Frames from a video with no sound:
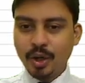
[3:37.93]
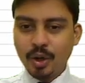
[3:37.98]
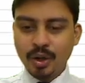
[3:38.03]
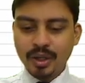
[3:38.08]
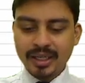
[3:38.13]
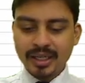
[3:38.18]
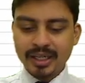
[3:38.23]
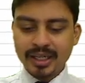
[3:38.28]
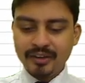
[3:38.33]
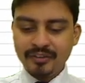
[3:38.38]

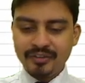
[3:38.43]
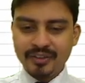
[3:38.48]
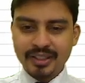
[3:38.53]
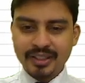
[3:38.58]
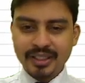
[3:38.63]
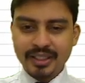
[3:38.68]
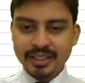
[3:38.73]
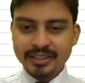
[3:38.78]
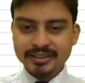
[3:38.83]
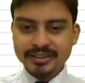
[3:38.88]
or left
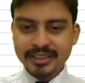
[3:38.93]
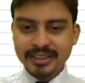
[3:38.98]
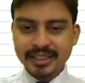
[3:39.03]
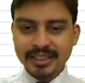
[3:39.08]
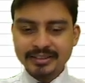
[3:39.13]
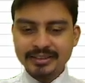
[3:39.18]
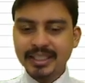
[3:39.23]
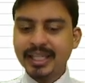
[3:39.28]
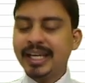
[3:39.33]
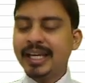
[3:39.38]
does
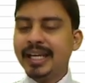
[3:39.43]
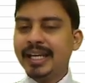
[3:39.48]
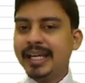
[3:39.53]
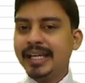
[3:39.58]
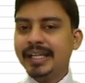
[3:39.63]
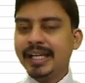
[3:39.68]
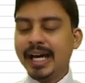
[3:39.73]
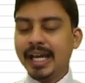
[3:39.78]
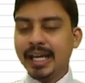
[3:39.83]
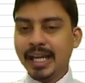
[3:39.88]
is
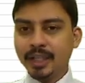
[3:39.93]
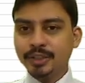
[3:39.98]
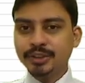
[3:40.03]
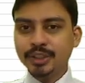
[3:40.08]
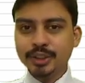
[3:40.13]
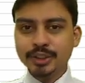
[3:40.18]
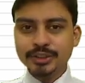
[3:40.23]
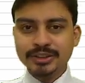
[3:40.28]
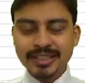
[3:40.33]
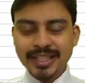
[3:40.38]
it allows you
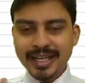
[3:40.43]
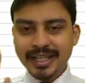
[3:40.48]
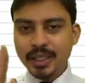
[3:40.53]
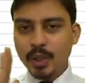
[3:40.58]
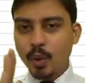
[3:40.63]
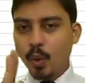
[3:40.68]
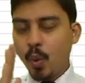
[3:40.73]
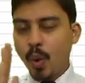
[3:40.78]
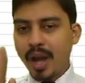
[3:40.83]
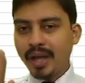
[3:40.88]
to select
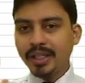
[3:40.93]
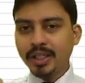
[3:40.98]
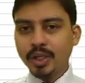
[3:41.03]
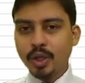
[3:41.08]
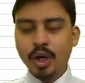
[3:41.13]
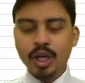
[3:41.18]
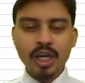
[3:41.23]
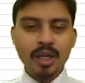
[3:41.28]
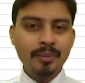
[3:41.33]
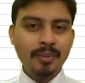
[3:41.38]
one
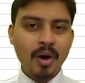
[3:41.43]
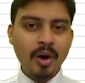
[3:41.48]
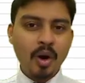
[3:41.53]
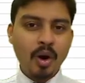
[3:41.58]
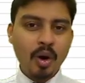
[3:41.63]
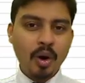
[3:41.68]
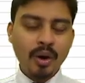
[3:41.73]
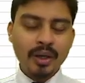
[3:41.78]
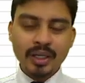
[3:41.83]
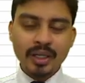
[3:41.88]
column
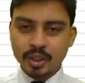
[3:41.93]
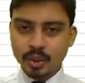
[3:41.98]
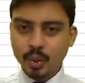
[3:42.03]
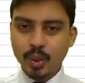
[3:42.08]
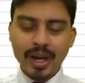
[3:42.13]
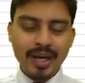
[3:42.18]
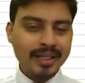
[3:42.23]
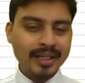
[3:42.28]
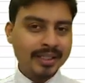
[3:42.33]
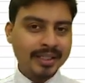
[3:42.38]
or row
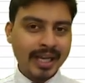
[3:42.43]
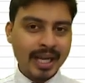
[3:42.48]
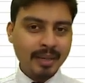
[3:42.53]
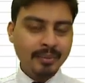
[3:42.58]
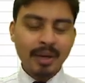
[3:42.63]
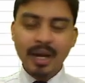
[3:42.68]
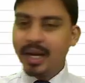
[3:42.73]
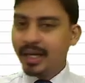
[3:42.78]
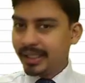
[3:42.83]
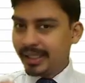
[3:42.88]
at a time